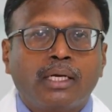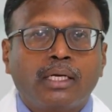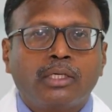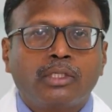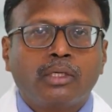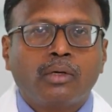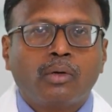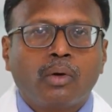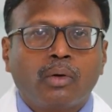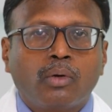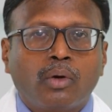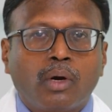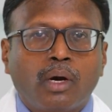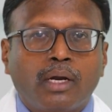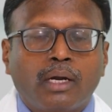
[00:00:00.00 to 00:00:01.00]
lesion called
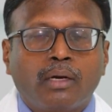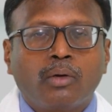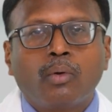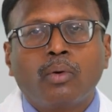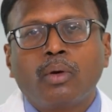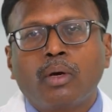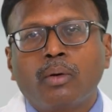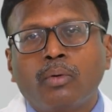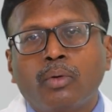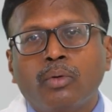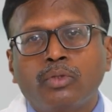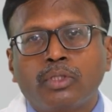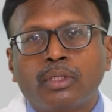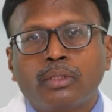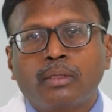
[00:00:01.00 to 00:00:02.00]
chronic total
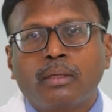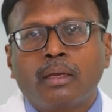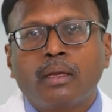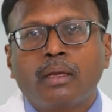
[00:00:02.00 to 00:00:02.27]
occlusion,